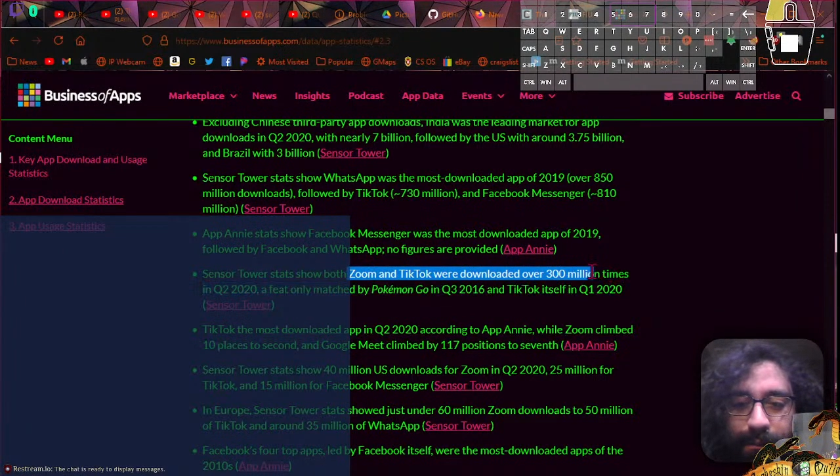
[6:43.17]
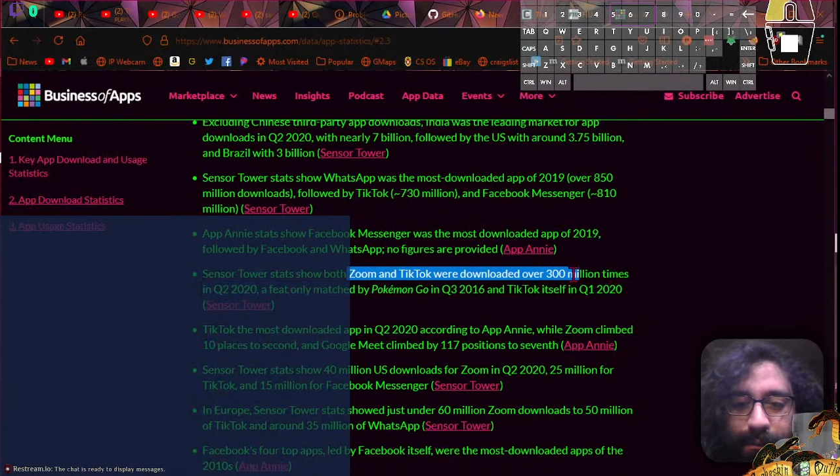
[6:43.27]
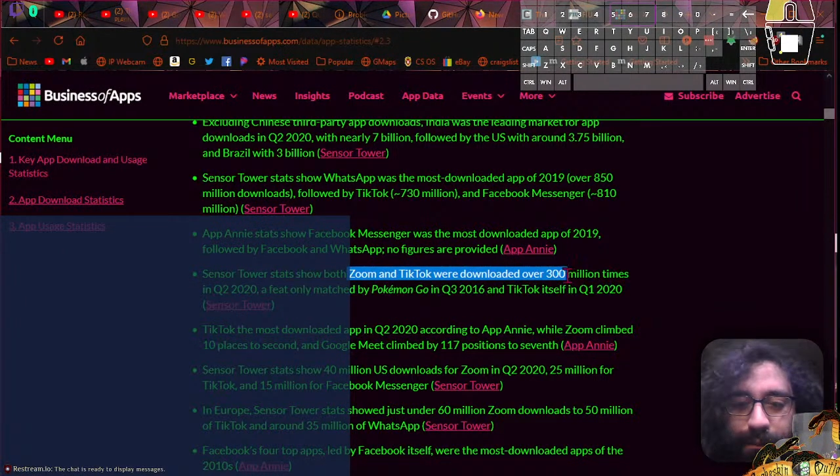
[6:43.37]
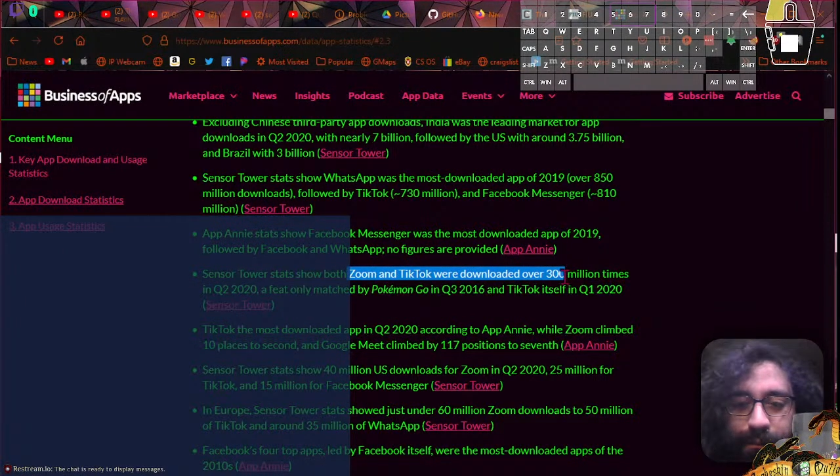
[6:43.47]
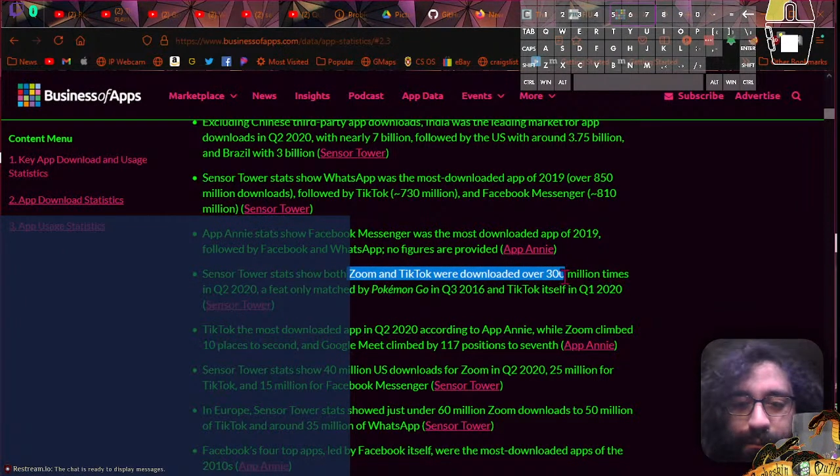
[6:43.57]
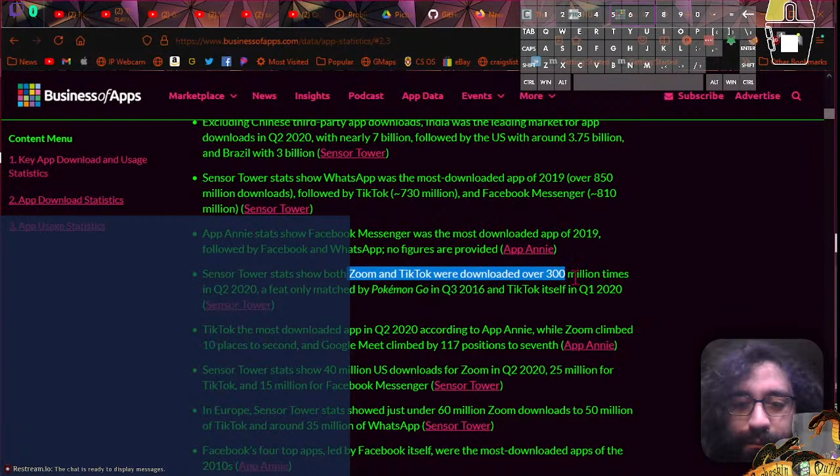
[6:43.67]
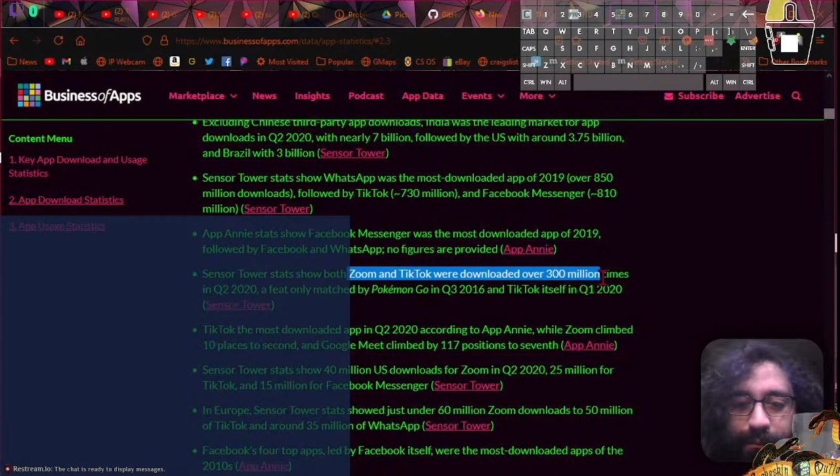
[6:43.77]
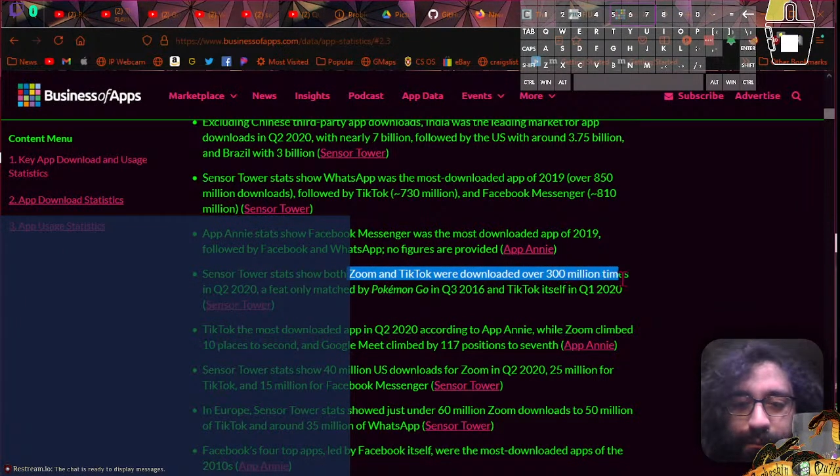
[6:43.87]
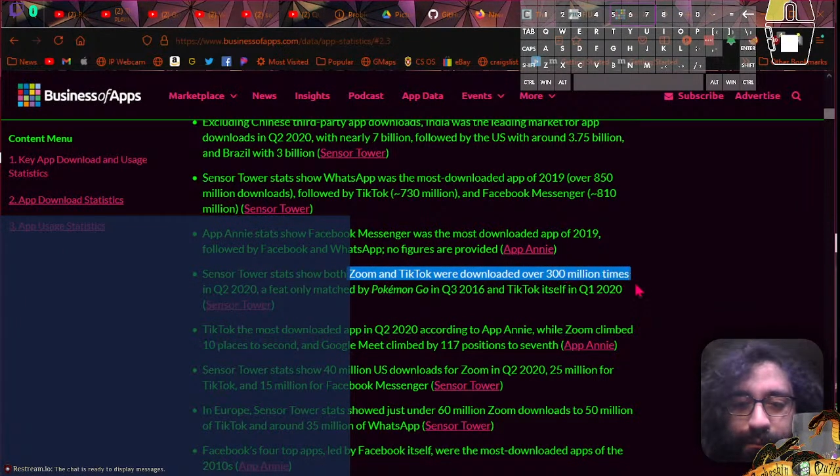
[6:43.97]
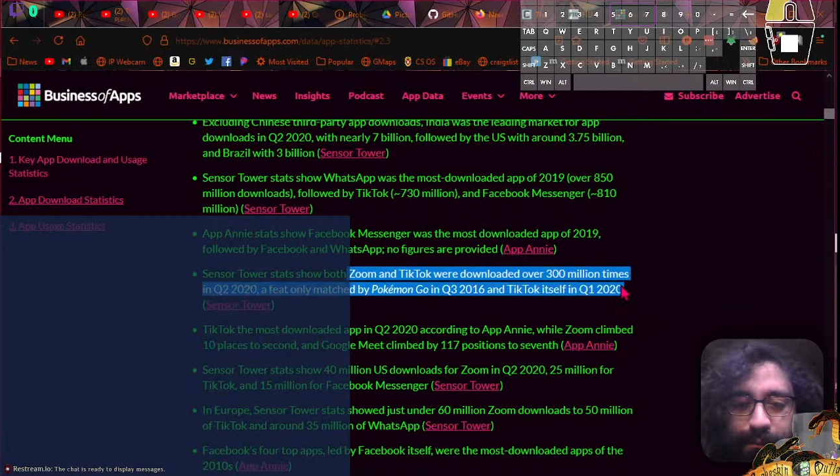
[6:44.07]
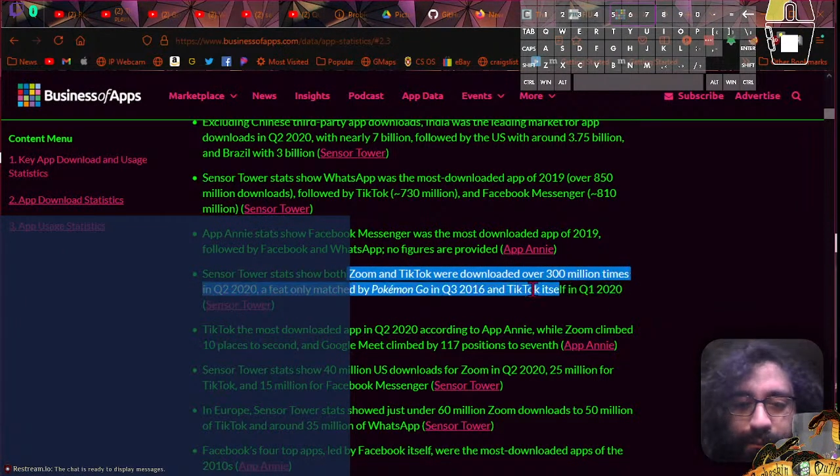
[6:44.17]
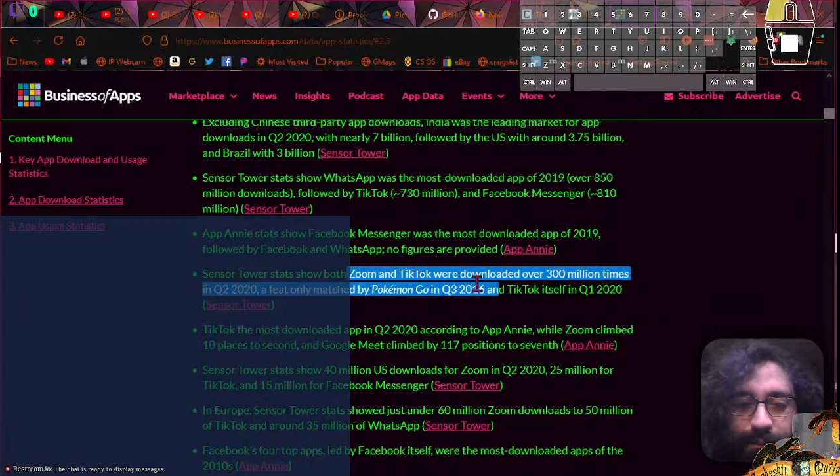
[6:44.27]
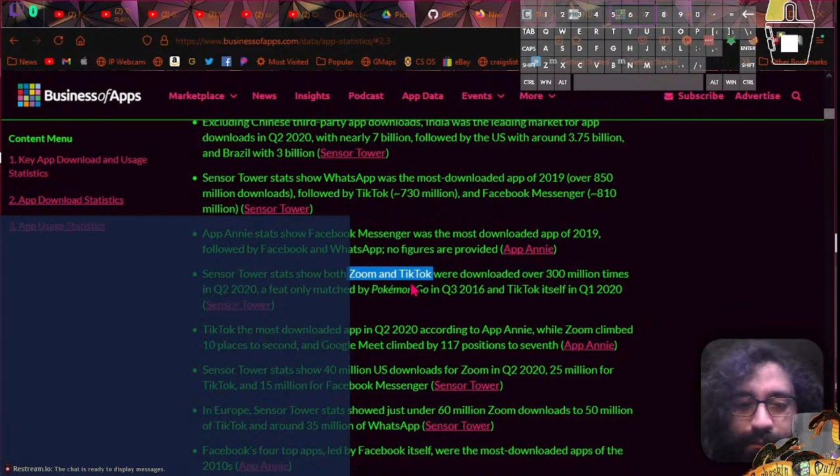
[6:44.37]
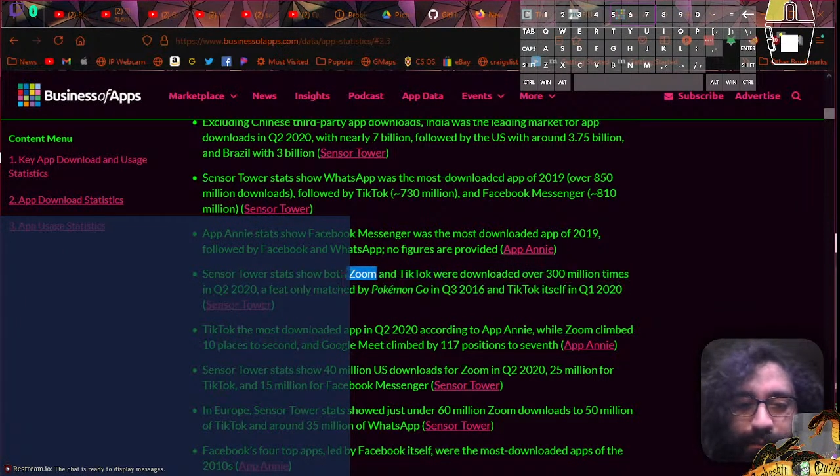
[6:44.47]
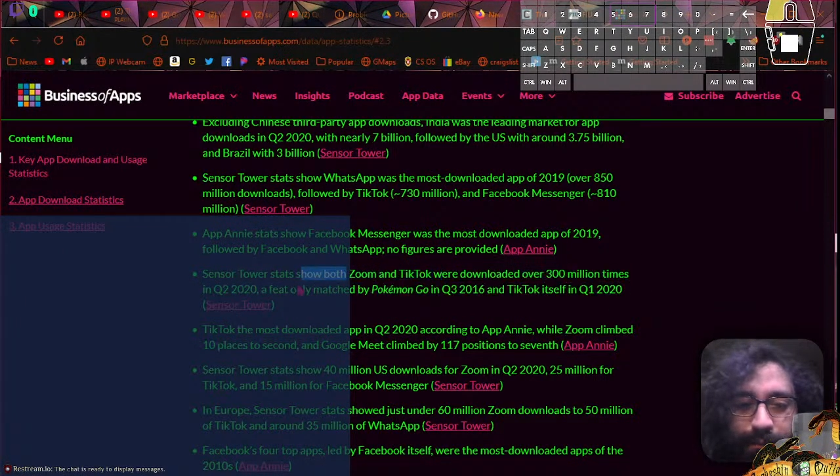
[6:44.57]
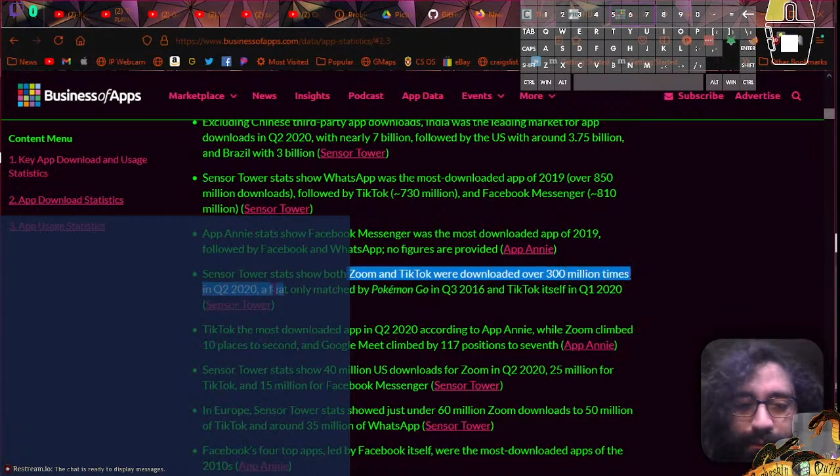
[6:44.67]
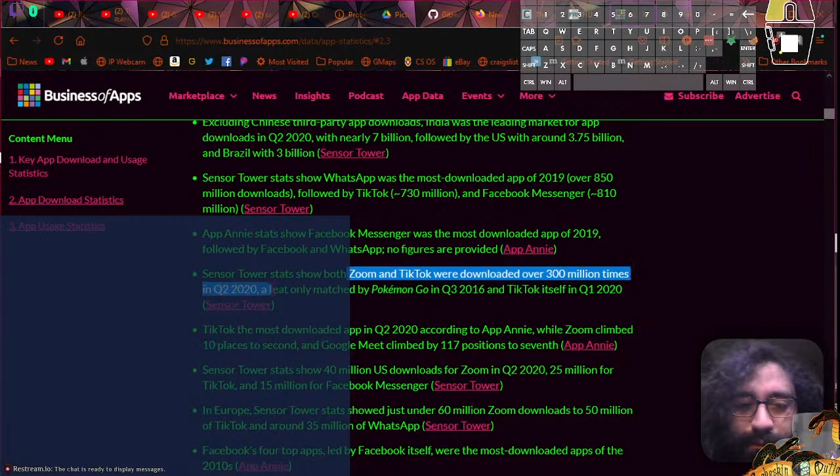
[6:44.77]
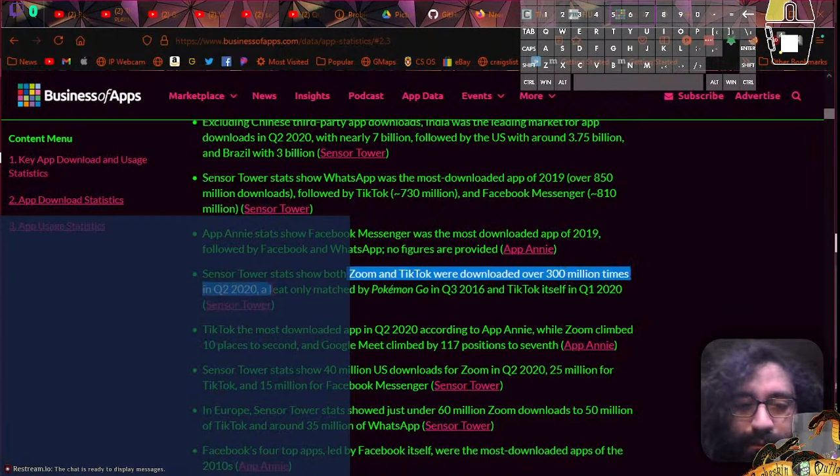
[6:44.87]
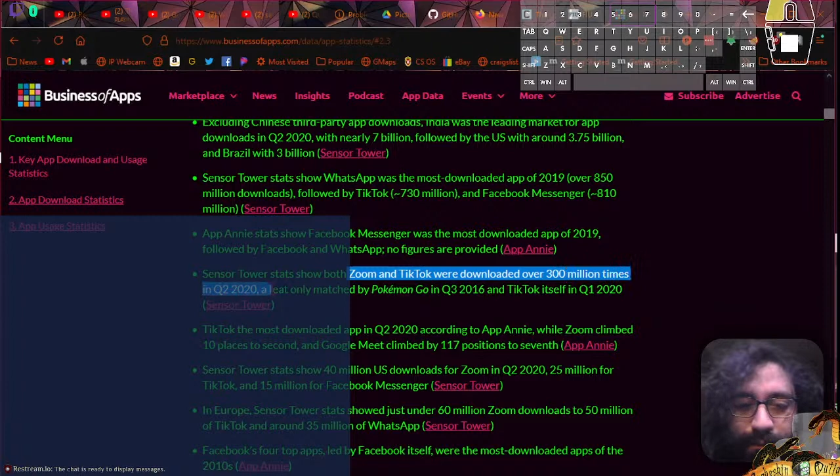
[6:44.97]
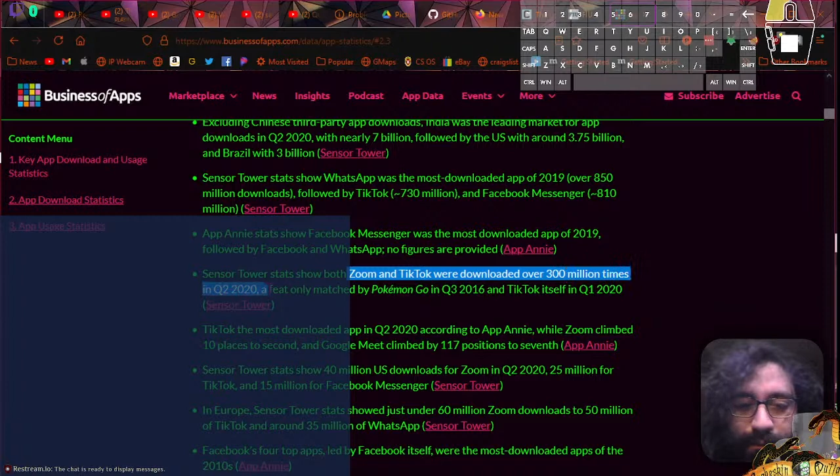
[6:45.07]
today, right? Which is
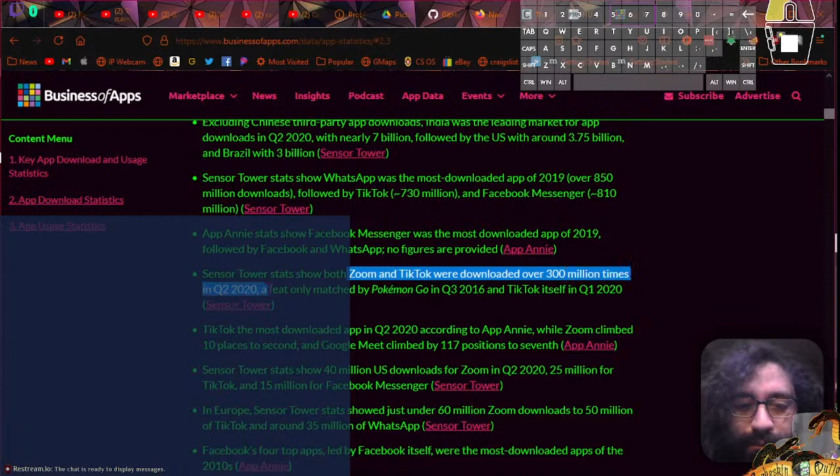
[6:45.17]
interesting.